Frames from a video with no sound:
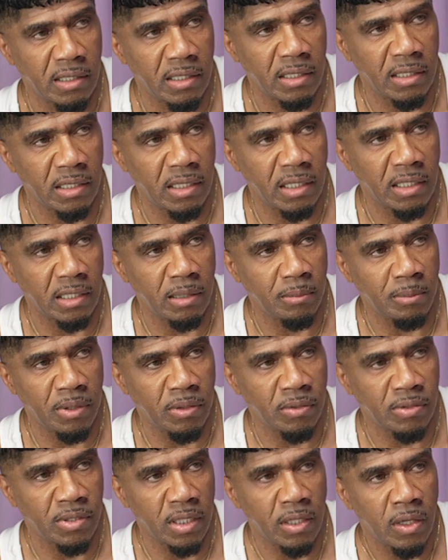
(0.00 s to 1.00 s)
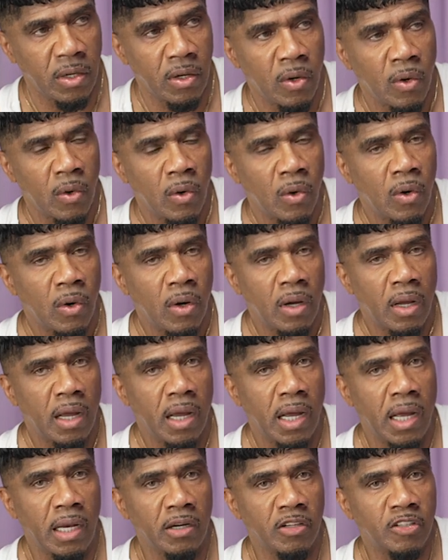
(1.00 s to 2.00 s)
any, any music,
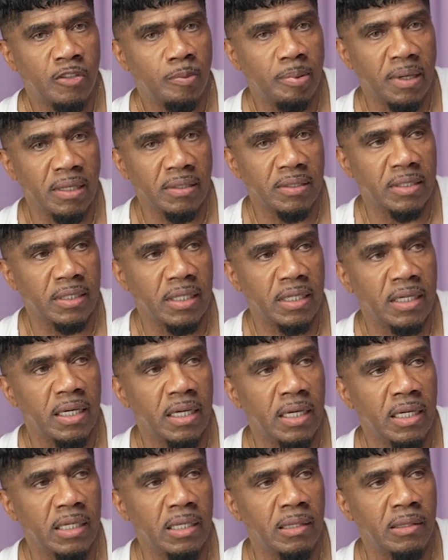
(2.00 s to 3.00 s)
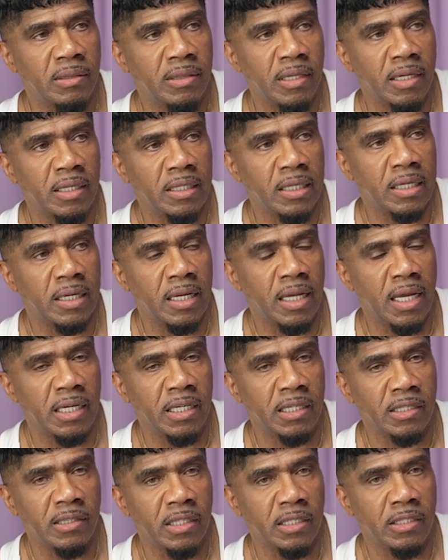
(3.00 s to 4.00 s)
and especially anything that had
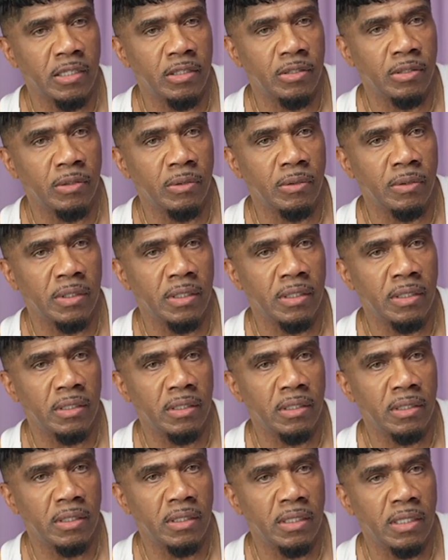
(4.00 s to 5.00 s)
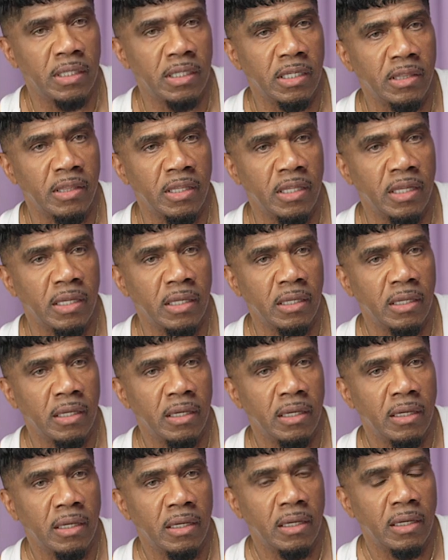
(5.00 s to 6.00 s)
anything to do with anything
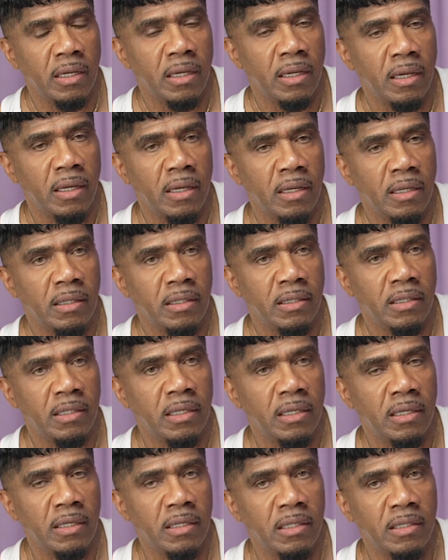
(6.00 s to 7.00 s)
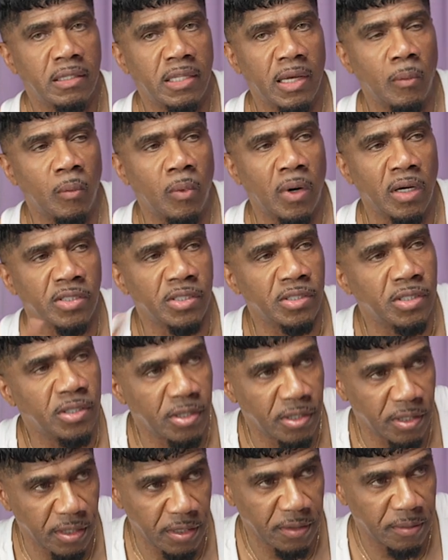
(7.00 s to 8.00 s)
that wasn't
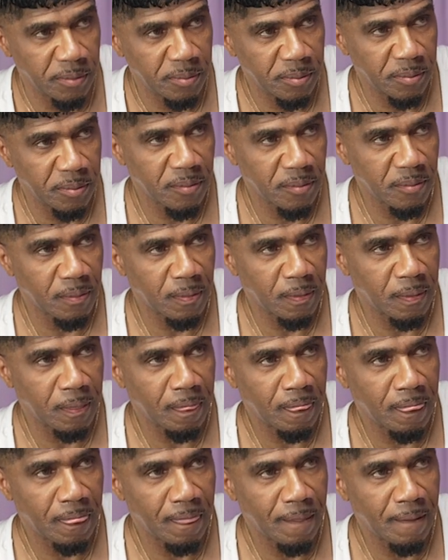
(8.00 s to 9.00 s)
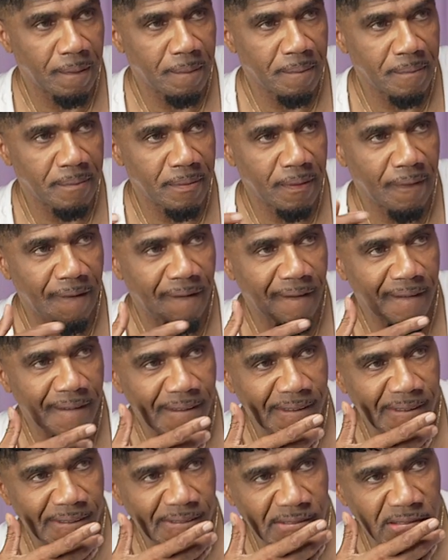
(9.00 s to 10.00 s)
hood. Got you. Yeah,
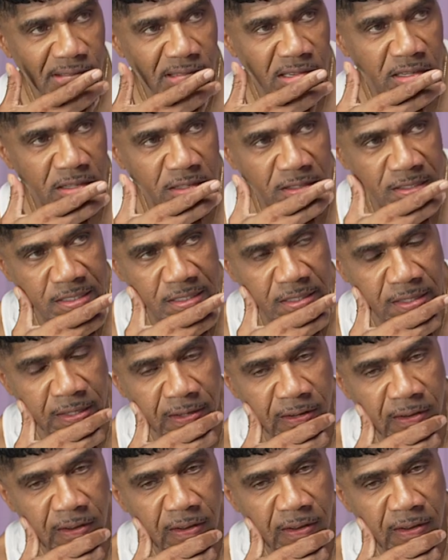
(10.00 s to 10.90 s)
got you. You see?